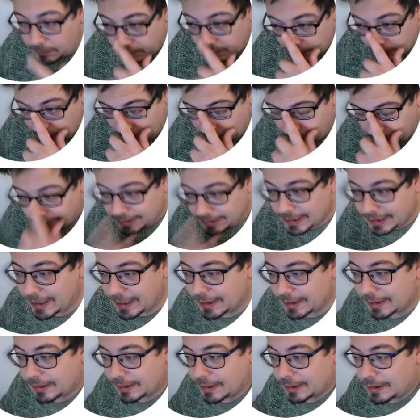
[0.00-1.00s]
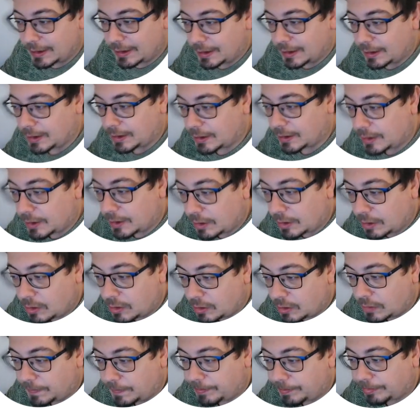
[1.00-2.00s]
Hello guys,
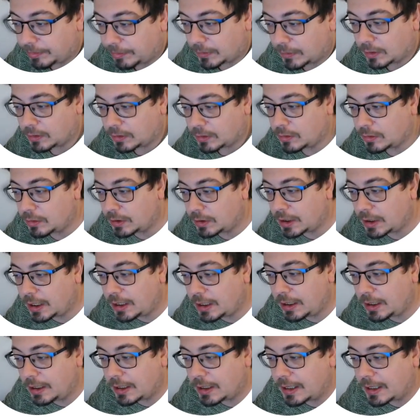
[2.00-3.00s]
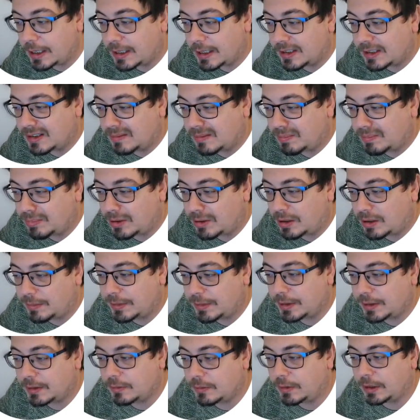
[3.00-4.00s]
so today as
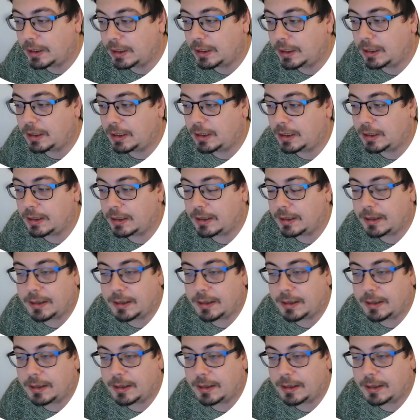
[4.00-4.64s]
promised we